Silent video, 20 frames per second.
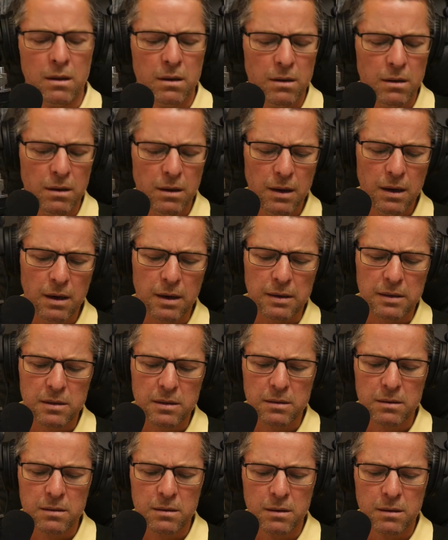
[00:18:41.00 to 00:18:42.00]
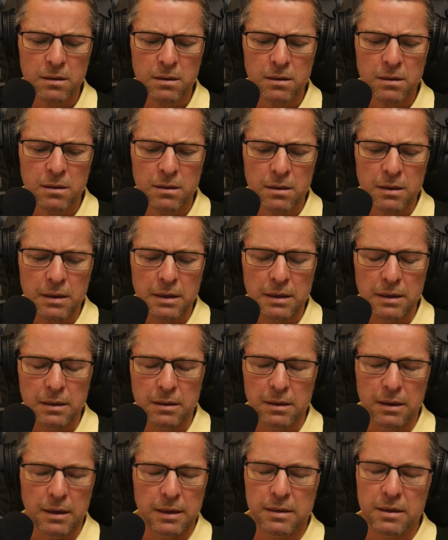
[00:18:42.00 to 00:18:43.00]
Yeah,
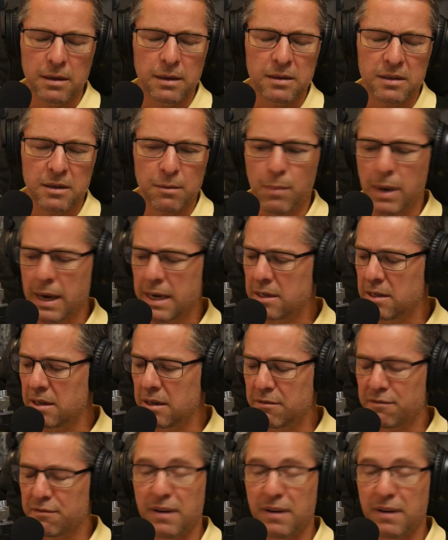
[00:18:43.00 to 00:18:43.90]
it's amazing,